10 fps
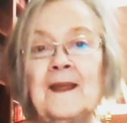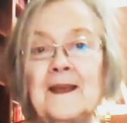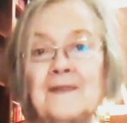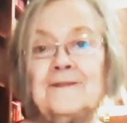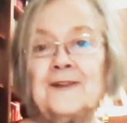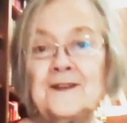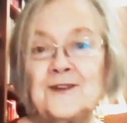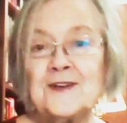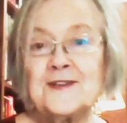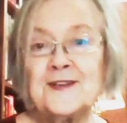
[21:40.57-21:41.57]
if
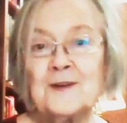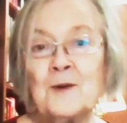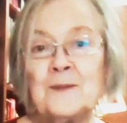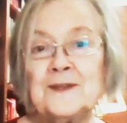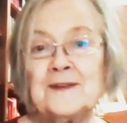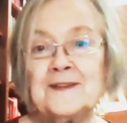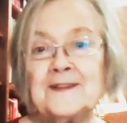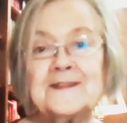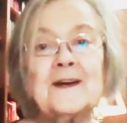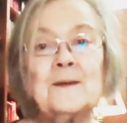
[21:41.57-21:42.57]
interesting opportunities